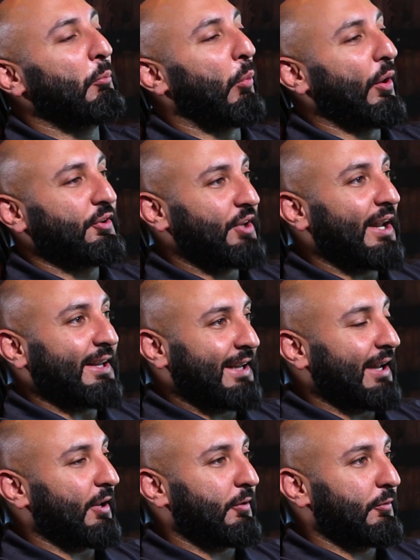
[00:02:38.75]
more
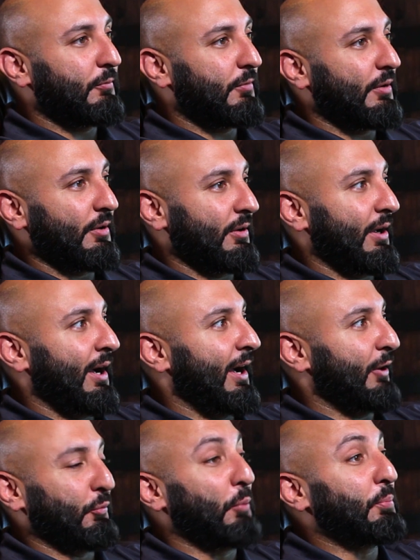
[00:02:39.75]
dedicated
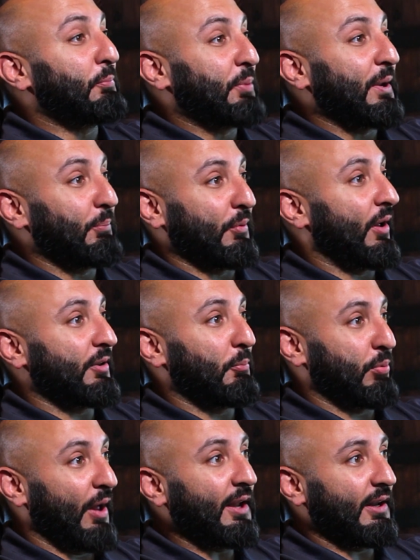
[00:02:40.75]
group of people on the
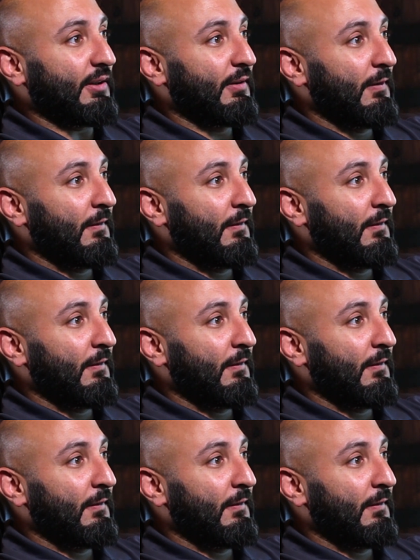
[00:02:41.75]
planet.